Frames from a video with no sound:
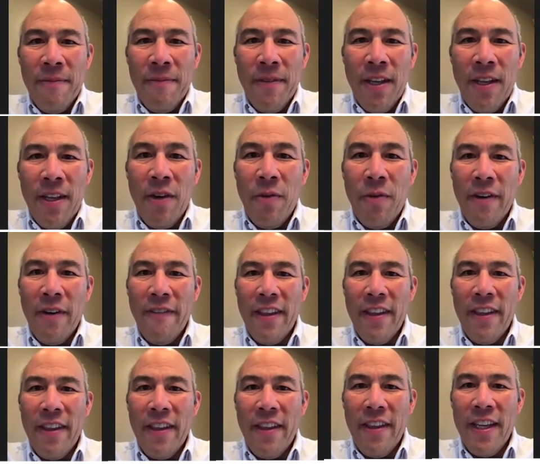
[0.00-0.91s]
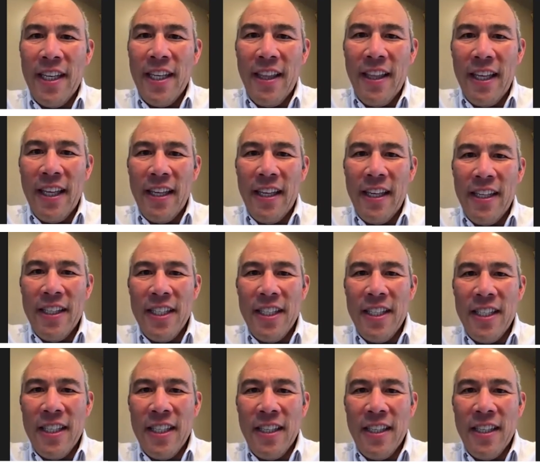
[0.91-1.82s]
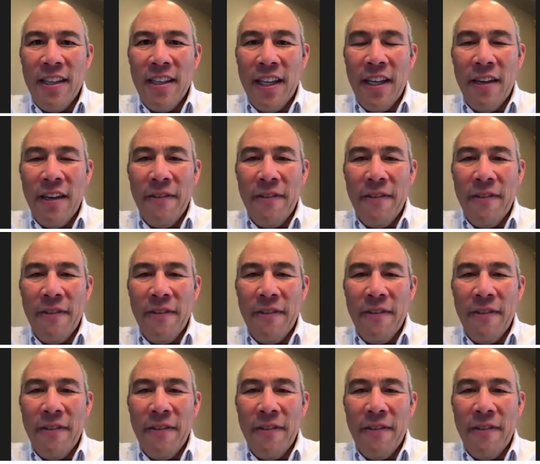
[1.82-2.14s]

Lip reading: one of the things that I think is, again,